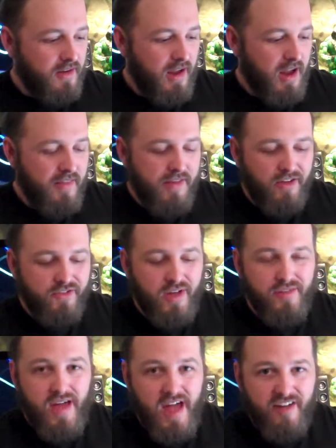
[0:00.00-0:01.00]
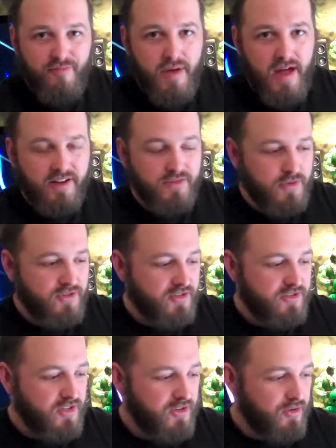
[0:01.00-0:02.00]
and they also have halfbacks, which are
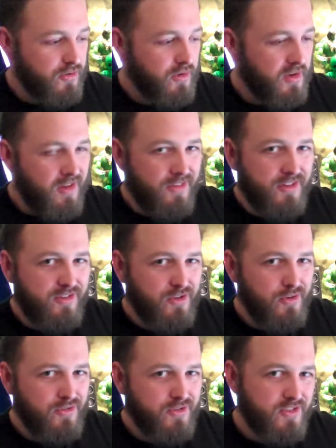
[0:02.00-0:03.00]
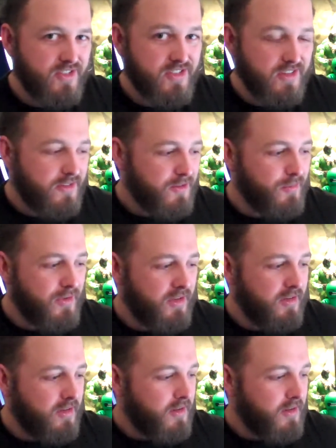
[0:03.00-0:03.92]
2. The 2s are just a little bit